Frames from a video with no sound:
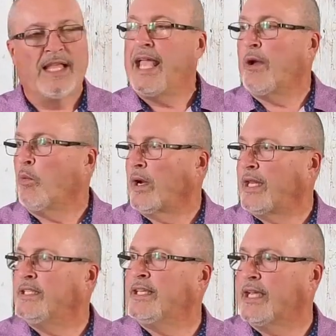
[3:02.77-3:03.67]
And what
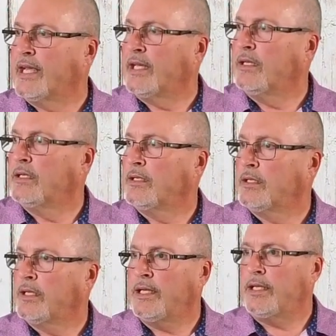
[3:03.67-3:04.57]
he did,
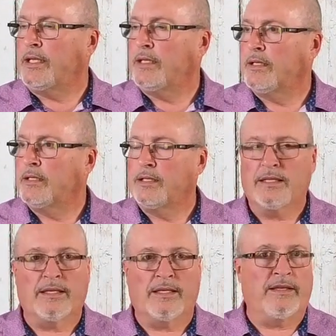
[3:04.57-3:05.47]
he,
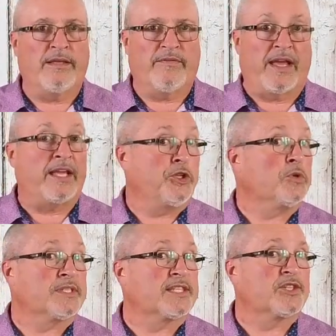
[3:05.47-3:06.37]
if I could
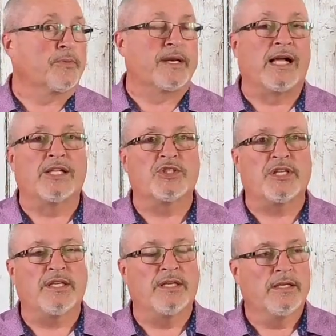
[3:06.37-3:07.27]
use this
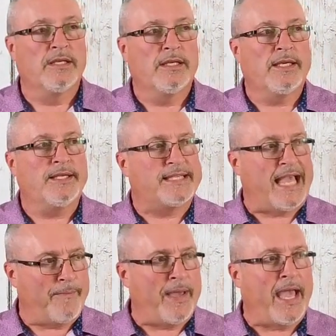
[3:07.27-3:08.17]
terminology, he
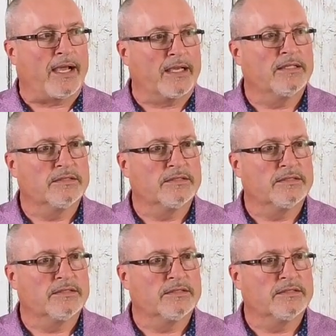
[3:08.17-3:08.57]
sat back